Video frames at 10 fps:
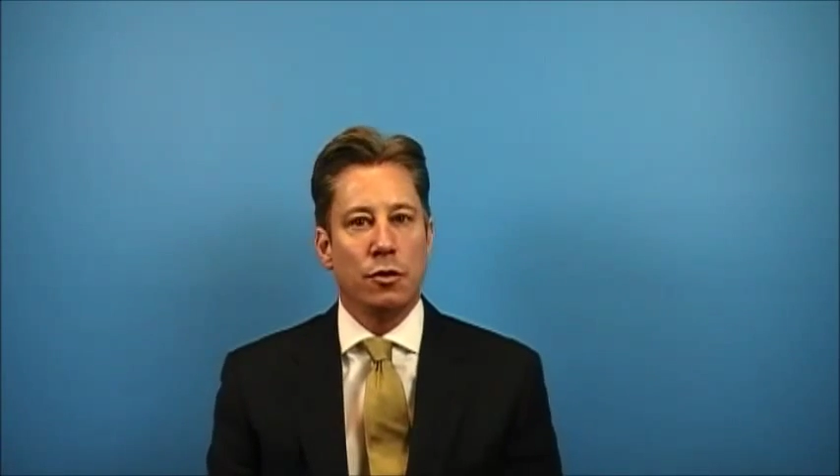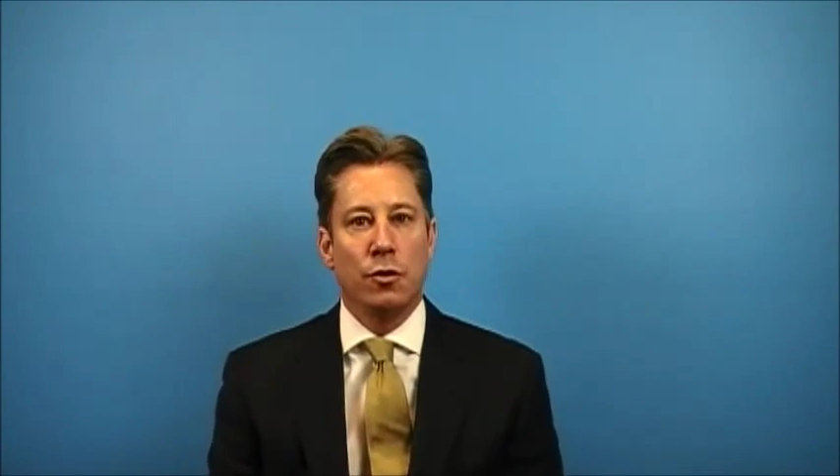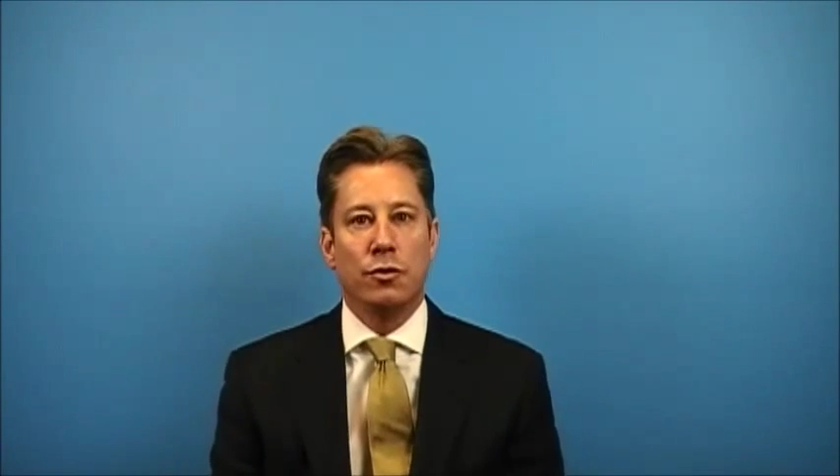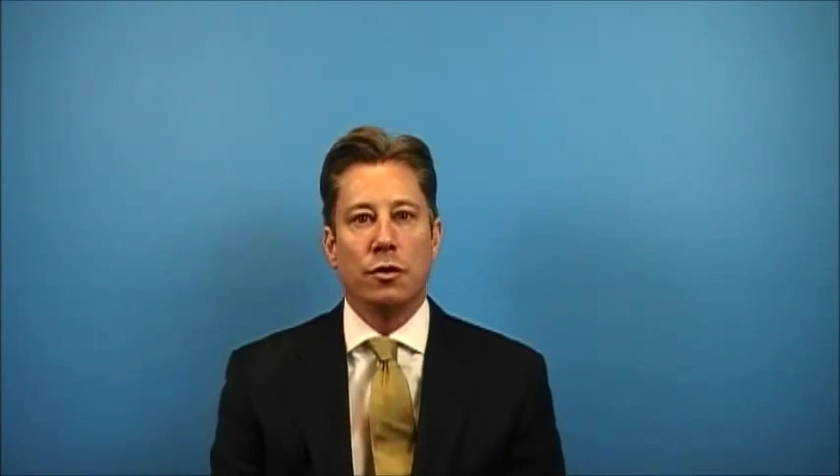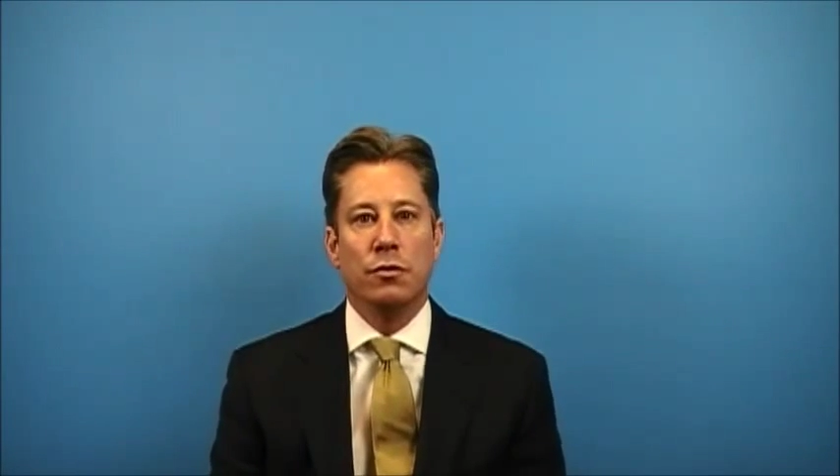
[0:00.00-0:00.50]
the
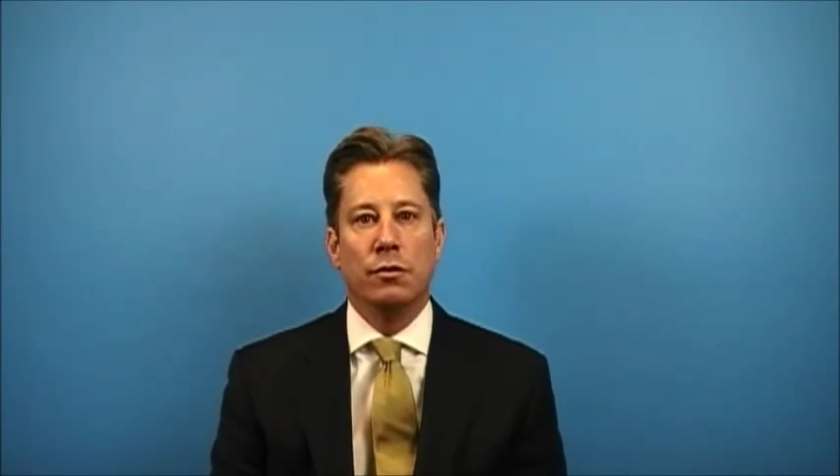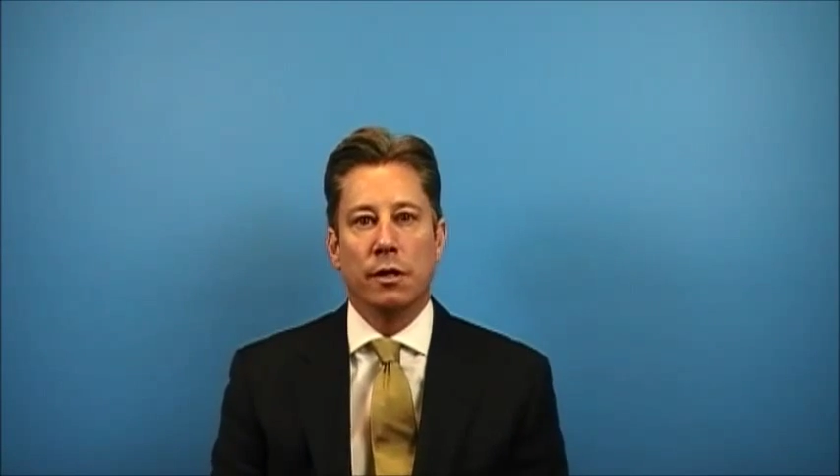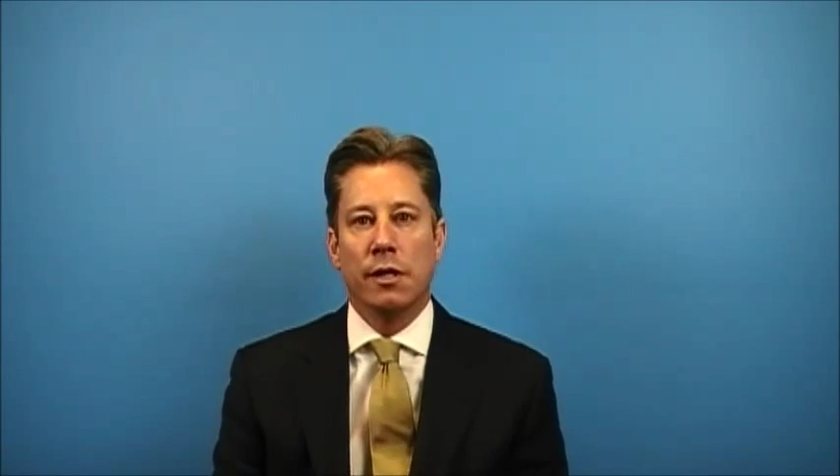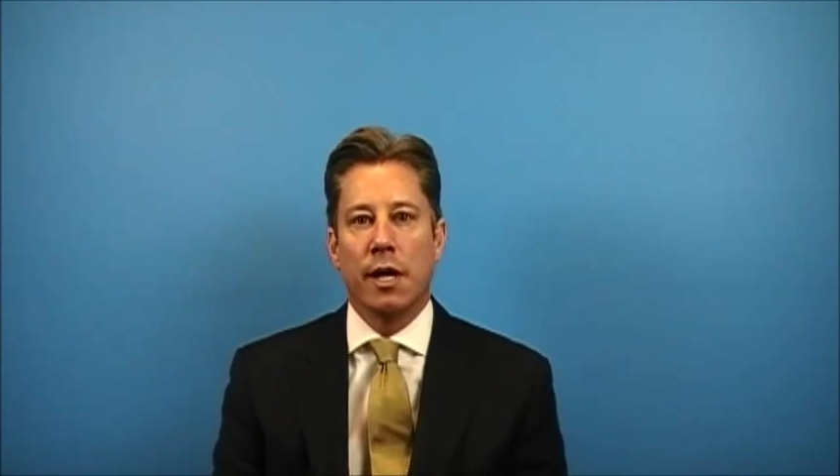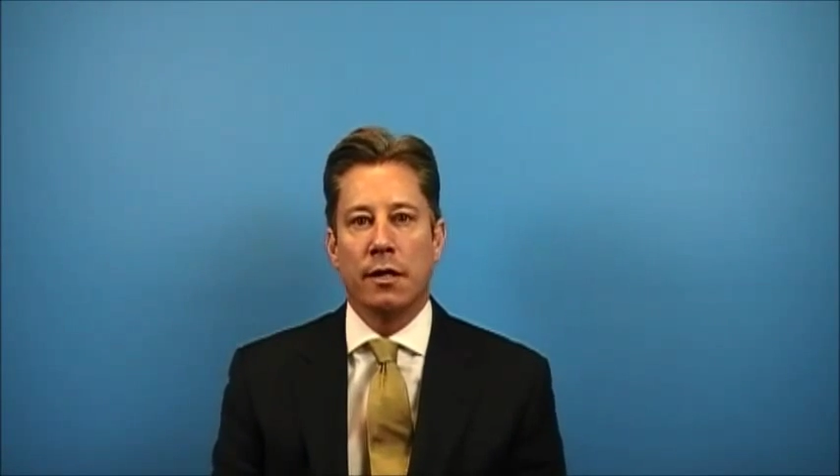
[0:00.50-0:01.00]
dose you
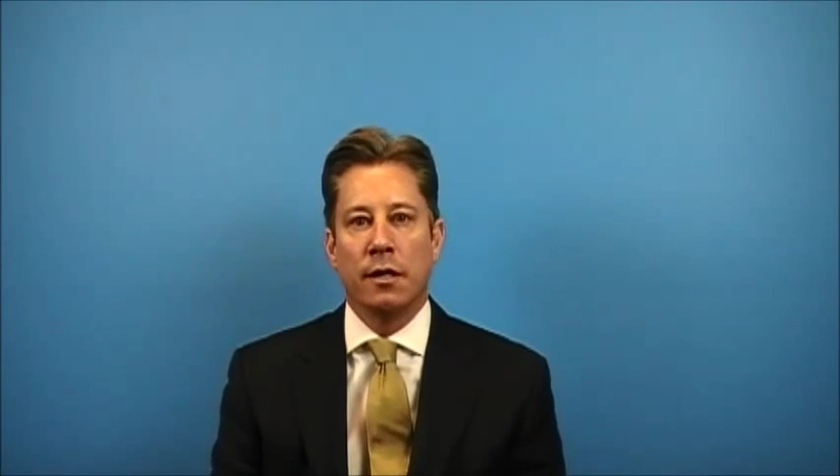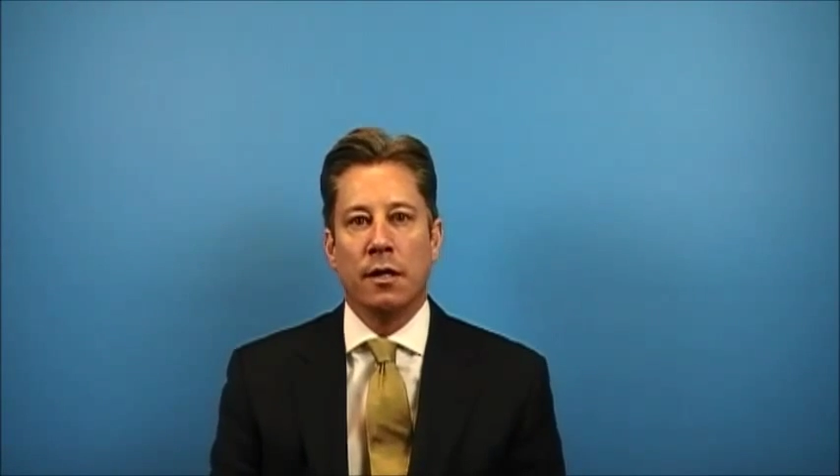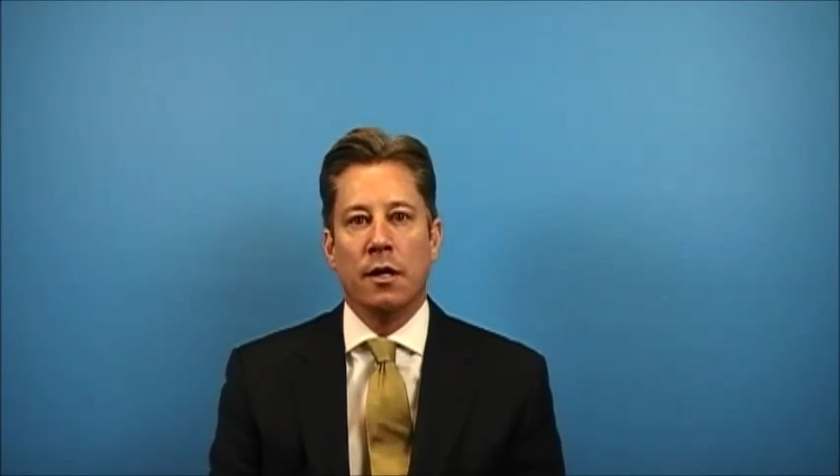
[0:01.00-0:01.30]
can get